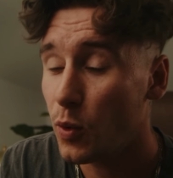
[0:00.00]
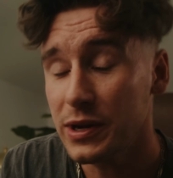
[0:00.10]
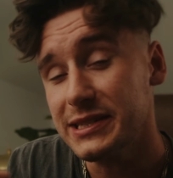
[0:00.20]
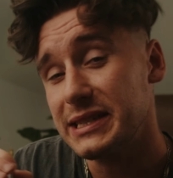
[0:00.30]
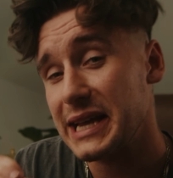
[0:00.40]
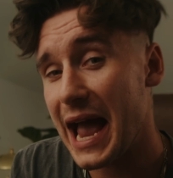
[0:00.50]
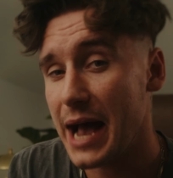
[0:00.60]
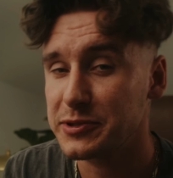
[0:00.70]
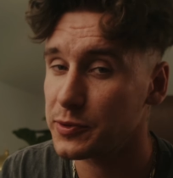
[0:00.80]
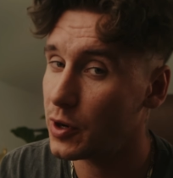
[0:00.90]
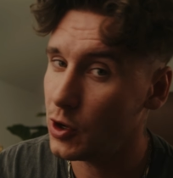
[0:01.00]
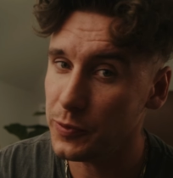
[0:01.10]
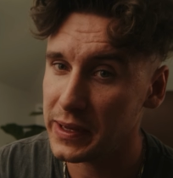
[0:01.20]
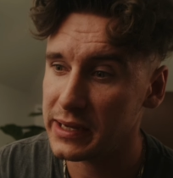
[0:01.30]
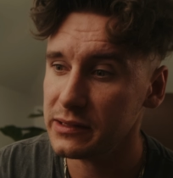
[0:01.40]
Once the apps were
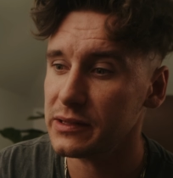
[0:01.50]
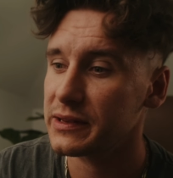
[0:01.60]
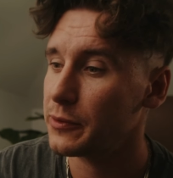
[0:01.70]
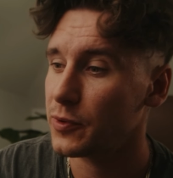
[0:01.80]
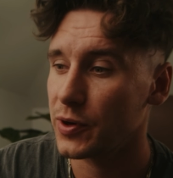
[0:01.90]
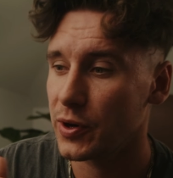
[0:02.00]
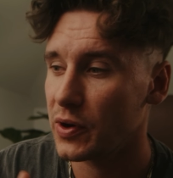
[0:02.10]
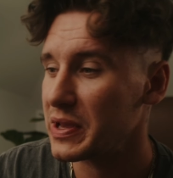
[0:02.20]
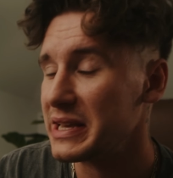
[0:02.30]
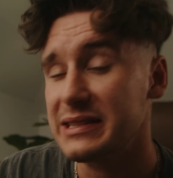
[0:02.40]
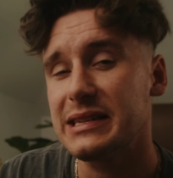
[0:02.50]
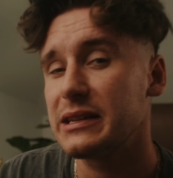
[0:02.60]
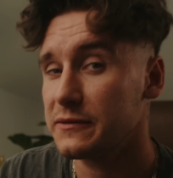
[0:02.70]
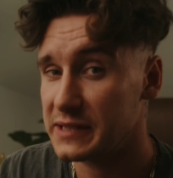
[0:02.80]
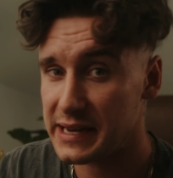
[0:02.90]
opened, they were easy
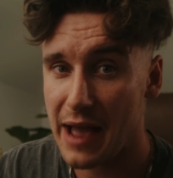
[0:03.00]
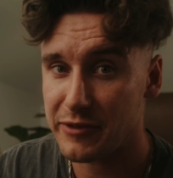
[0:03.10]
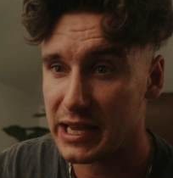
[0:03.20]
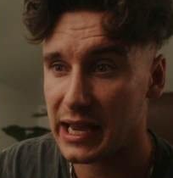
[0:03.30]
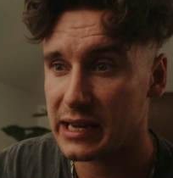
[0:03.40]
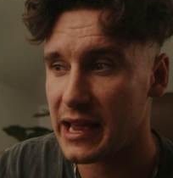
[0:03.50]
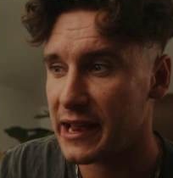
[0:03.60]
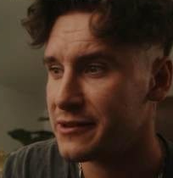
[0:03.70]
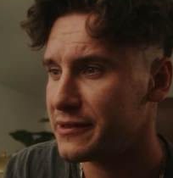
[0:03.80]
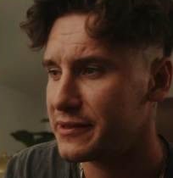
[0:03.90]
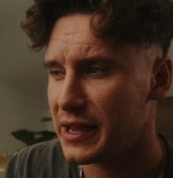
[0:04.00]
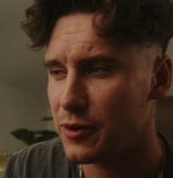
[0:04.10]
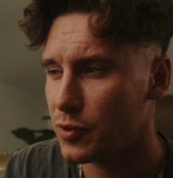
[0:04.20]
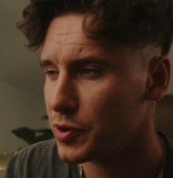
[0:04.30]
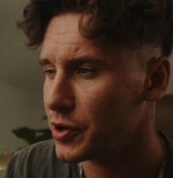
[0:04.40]
enough to navigate and they
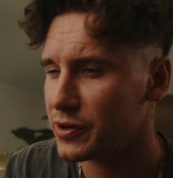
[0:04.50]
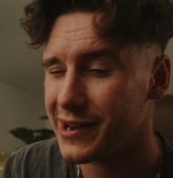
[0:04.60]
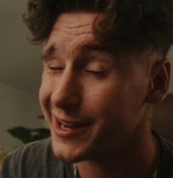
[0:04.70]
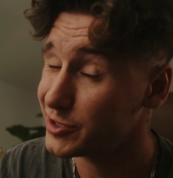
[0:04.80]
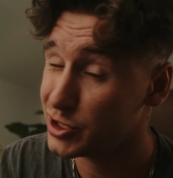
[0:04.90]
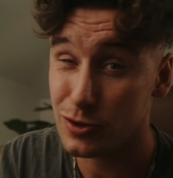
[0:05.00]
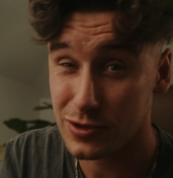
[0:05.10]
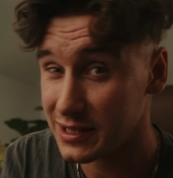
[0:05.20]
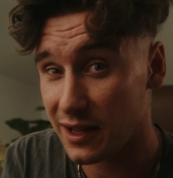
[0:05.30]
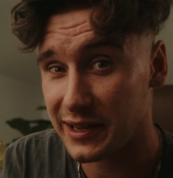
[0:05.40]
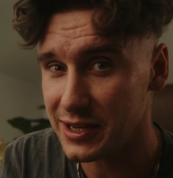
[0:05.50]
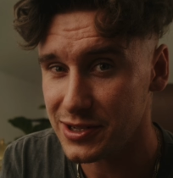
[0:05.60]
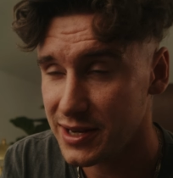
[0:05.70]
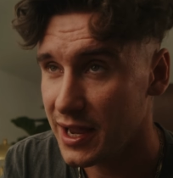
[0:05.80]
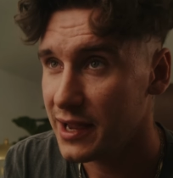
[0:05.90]
were not too
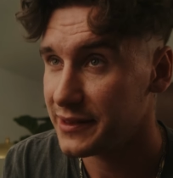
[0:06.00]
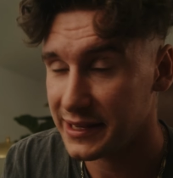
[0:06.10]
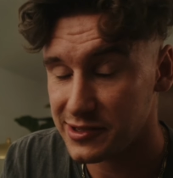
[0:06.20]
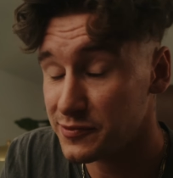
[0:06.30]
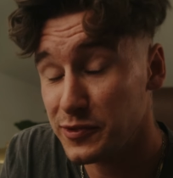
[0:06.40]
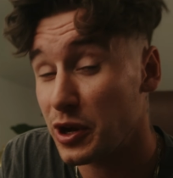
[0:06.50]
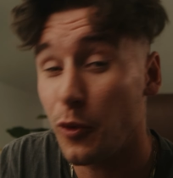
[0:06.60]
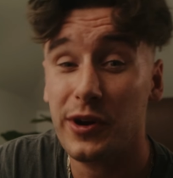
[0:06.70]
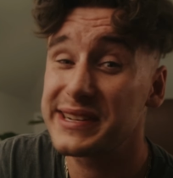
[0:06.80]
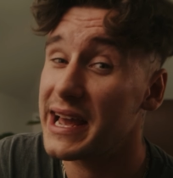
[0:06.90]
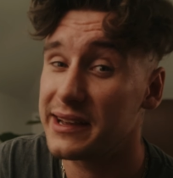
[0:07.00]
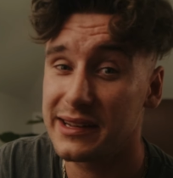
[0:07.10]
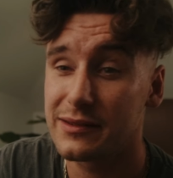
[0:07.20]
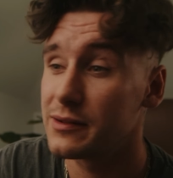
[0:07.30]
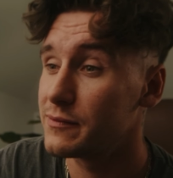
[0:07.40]
sluggish. They just, worked at
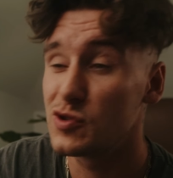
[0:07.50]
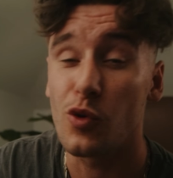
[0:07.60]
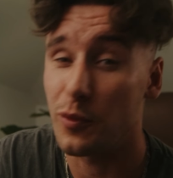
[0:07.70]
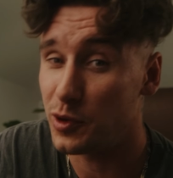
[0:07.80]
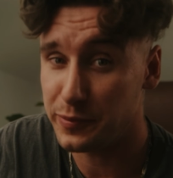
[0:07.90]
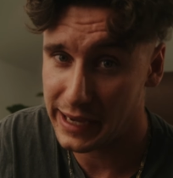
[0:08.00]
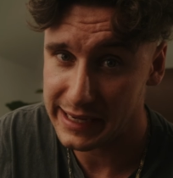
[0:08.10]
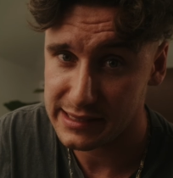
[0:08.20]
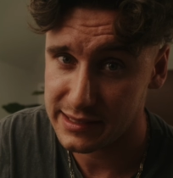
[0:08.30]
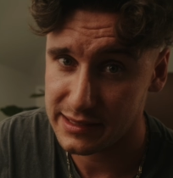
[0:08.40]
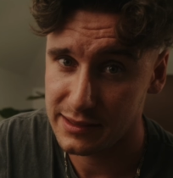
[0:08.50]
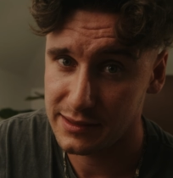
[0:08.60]
a normal pace.